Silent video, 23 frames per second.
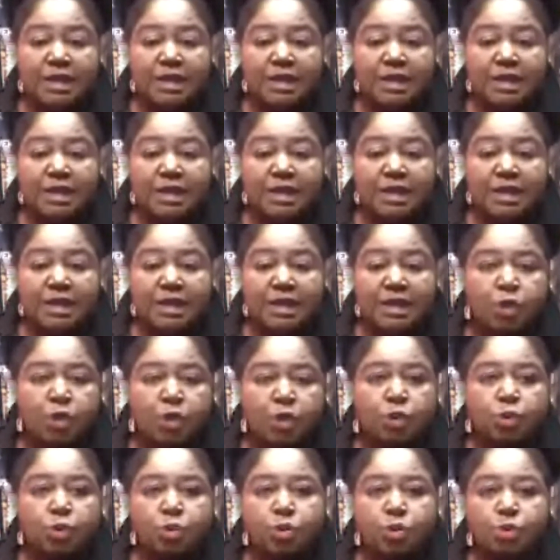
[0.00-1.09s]
heat,
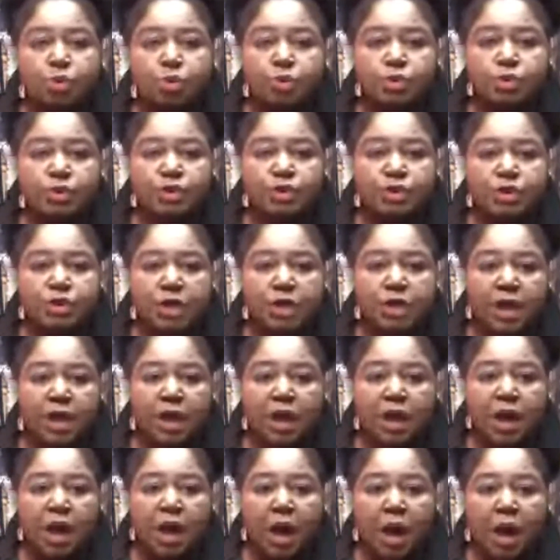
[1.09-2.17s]

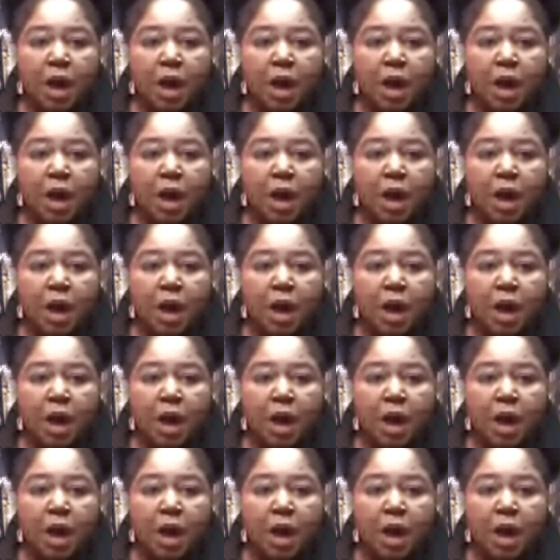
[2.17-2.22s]
chemicals,